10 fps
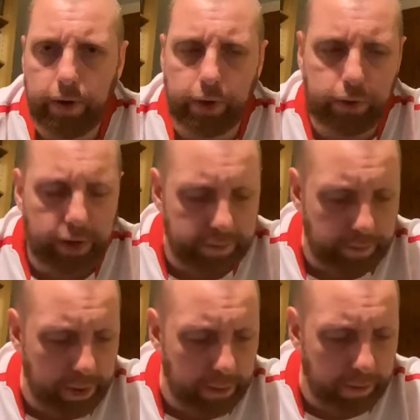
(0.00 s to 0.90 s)
Good evening,
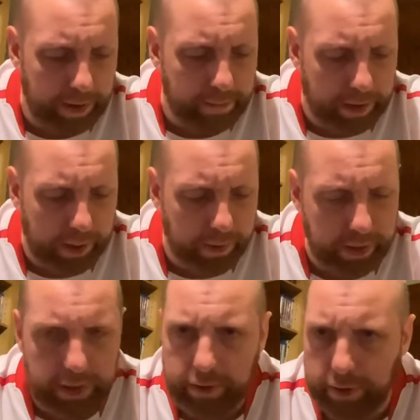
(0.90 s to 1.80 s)
people. I'm back with
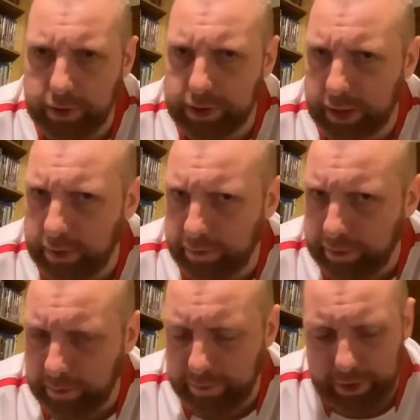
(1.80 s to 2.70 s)
another silent
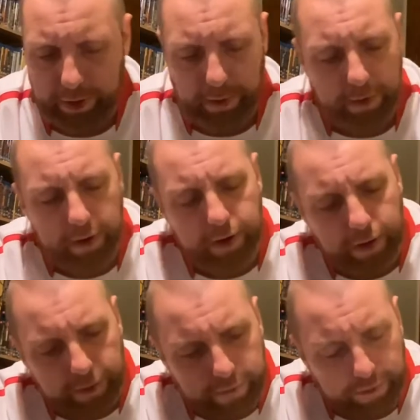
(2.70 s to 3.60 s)
film video and
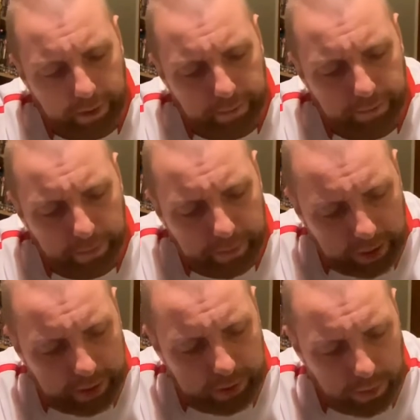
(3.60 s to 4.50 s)
another film from
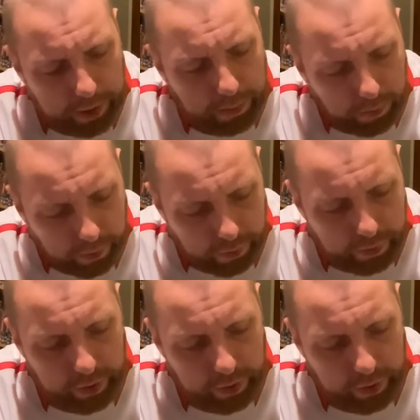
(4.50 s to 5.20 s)
1921,